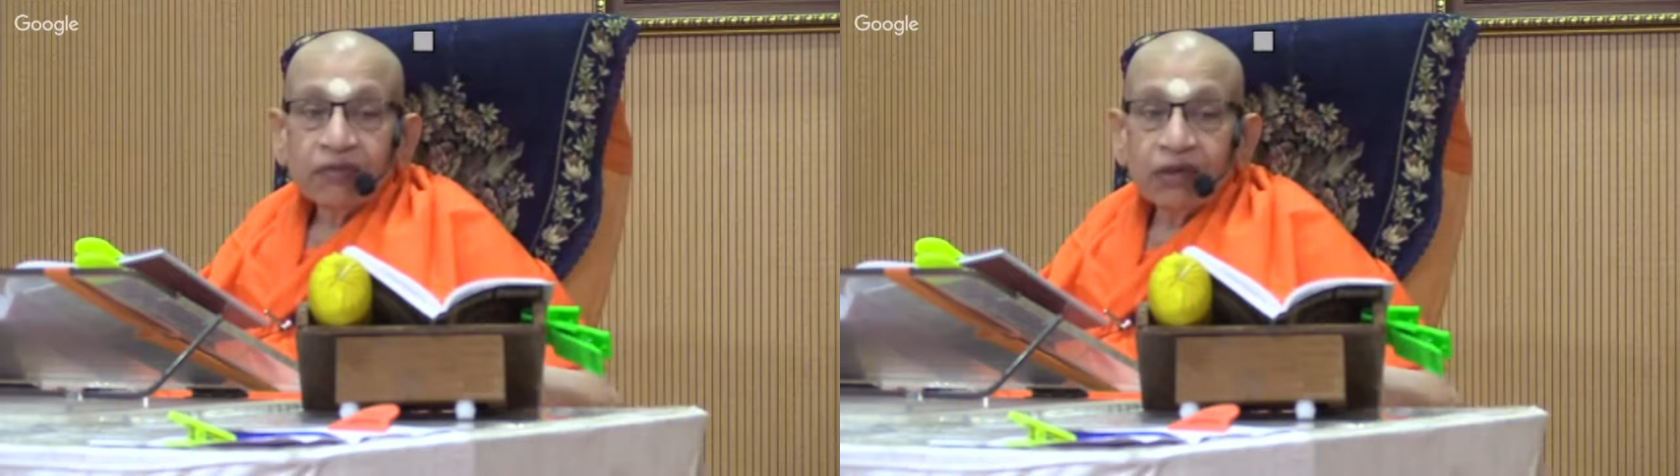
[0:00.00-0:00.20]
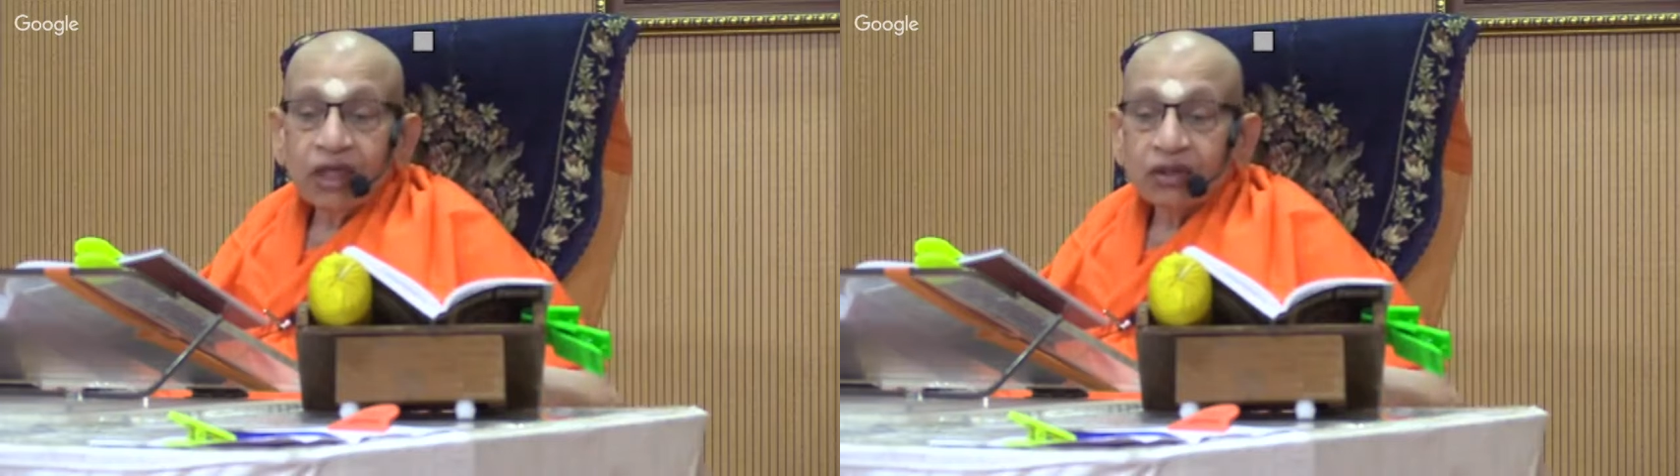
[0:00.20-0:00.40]

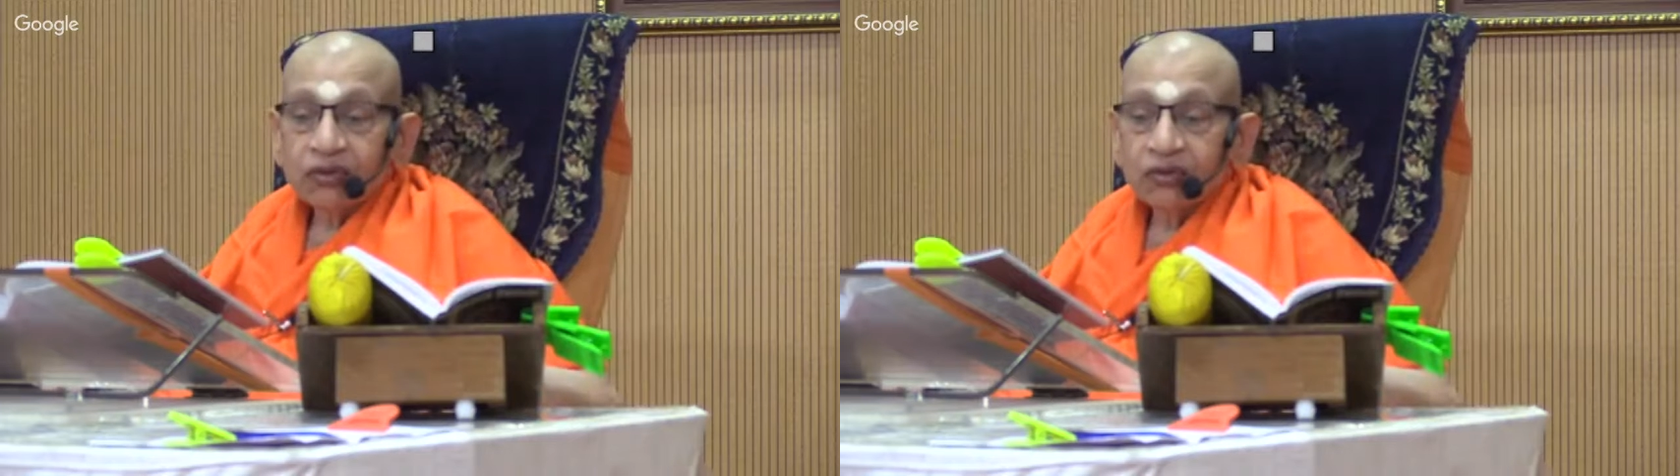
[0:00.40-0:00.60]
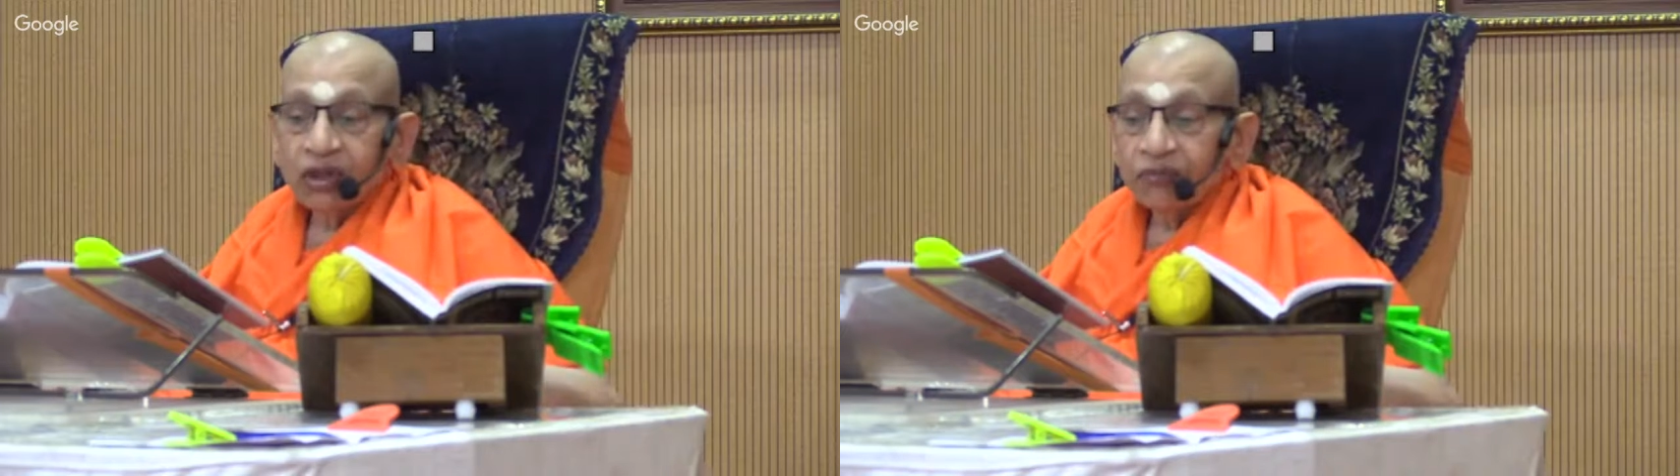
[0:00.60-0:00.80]

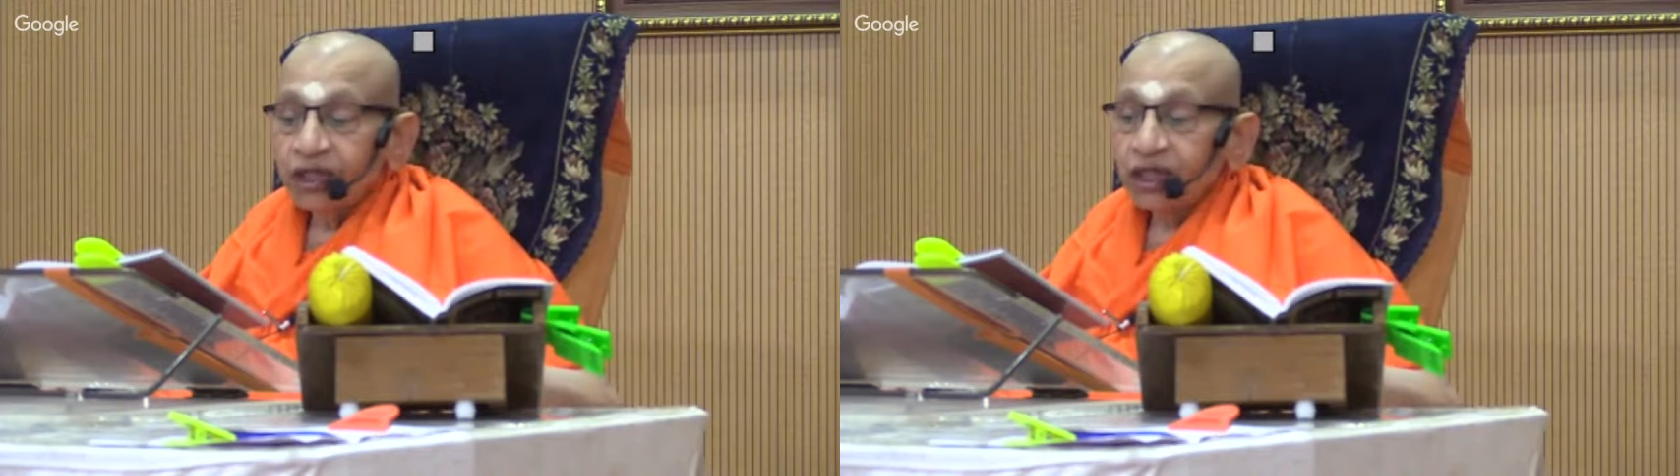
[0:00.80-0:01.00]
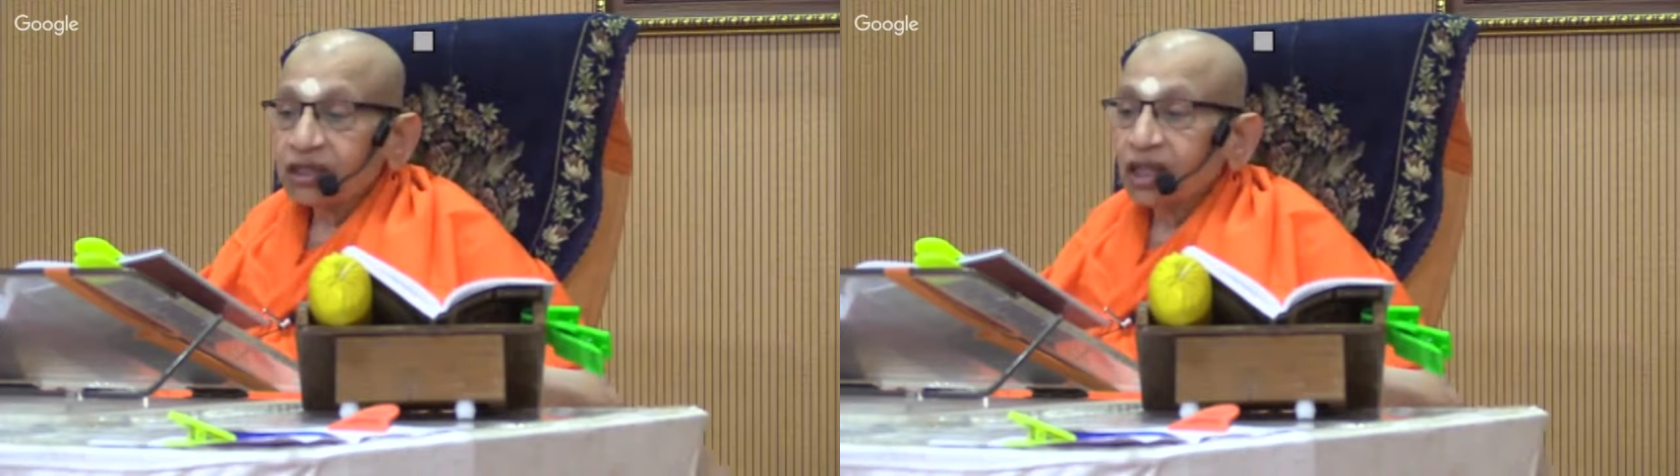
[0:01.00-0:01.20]
Pramatu
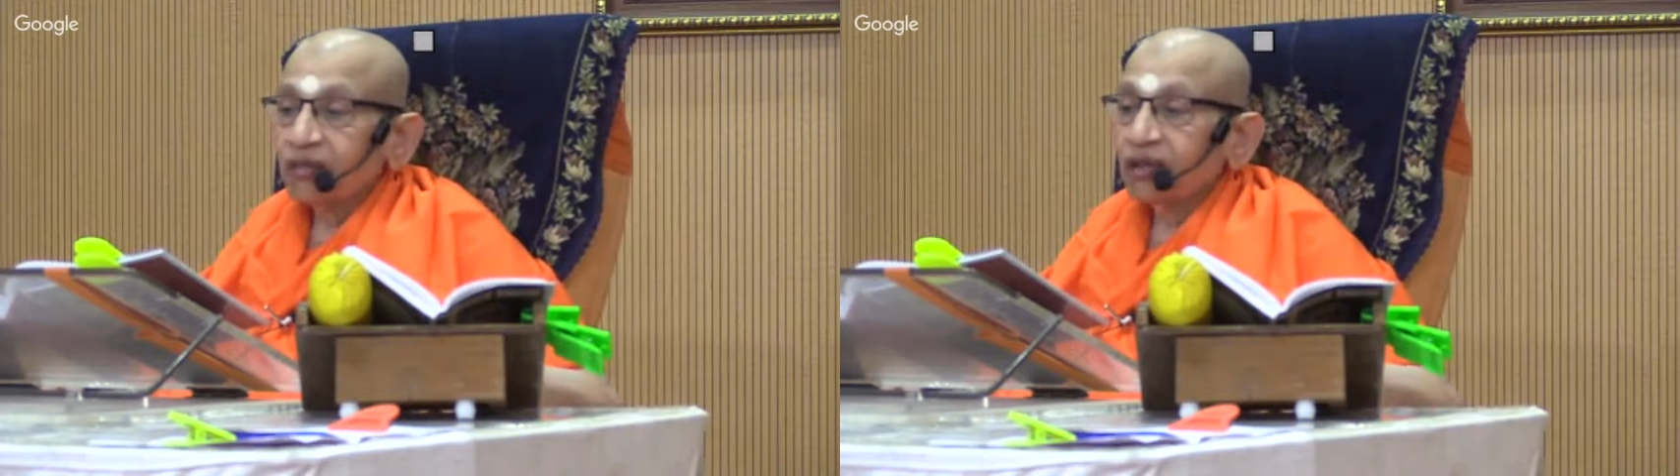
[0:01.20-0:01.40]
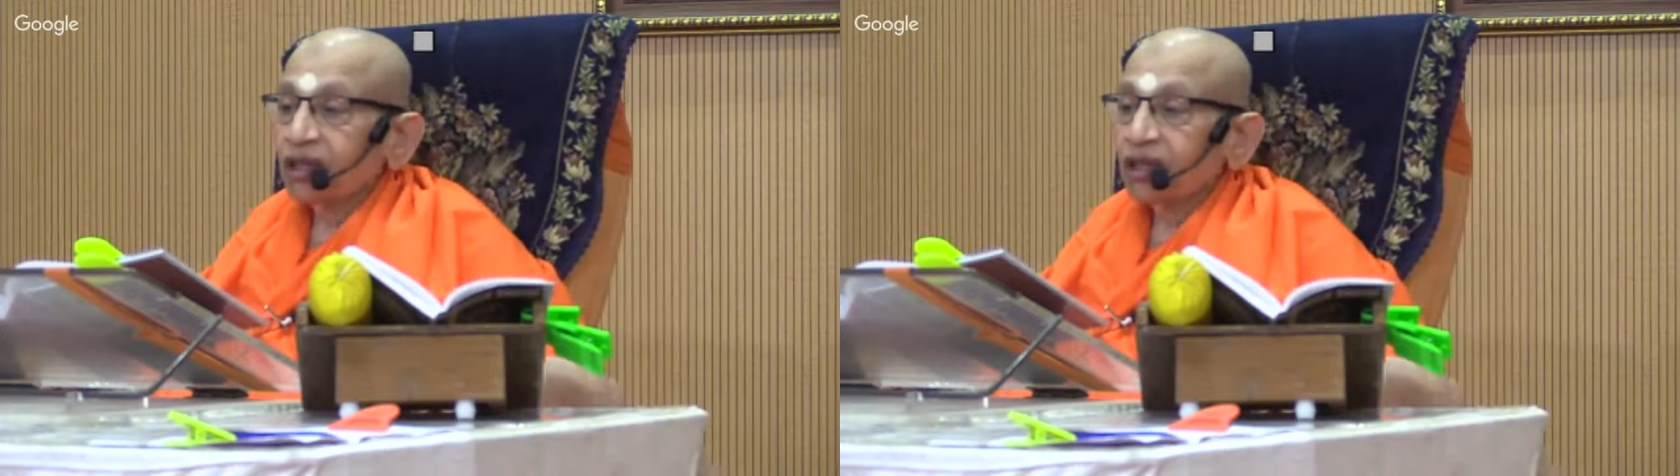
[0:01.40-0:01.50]
apeksha